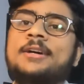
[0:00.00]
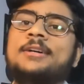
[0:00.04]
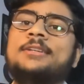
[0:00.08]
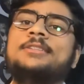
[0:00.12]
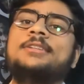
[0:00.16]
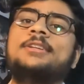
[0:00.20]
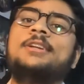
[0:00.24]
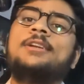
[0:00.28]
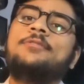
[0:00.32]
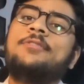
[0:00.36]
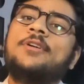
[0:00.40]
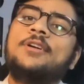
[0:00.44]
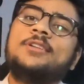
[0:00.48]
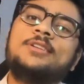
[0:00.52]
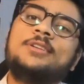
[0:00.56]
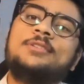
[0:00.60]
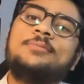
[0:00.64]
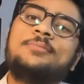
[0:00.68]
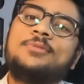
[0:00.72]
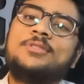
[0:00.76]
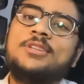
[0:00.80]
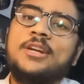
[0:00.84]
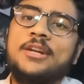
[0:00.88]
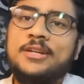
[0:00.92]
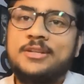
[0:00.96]
The
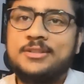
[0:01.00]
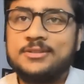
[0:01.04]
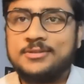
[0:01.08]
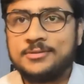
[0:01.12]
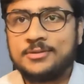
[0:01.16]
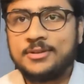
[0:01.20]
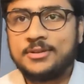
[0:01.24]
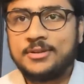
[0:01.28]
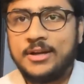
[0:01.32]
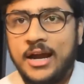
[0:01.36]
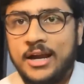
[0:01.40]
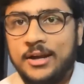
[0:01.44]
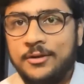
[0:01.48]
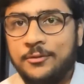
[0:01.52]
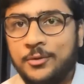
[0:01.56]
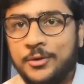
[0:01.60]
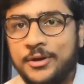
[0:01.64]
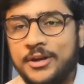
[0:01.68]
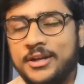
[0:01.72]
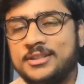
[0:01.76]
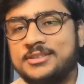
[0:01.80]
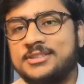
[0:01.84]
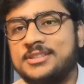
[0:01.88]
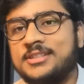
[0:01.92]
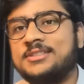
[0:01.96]
defendant side's
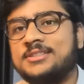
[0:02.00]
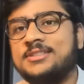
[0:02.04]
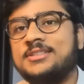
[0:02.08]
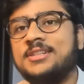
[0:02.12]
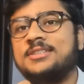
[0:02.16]
advocate says